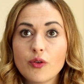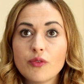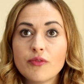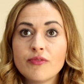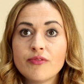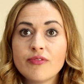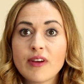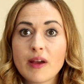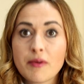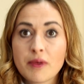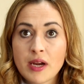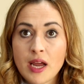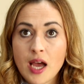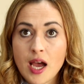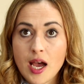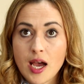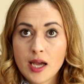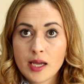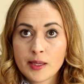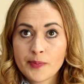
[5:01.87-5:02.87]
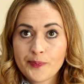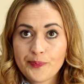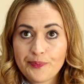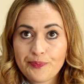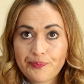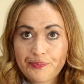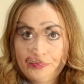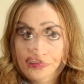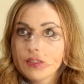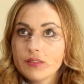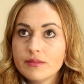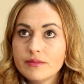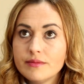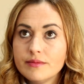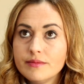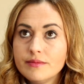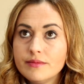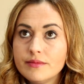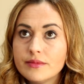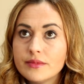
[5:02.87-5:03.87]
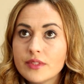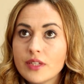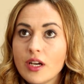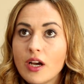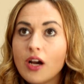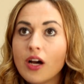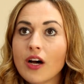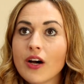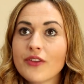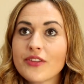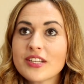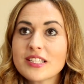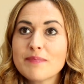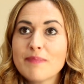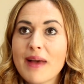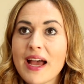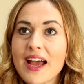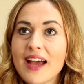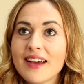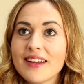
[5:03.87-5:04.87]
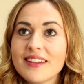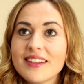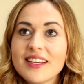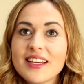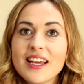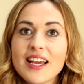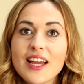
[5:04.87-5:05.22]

or very high. Oh, this map.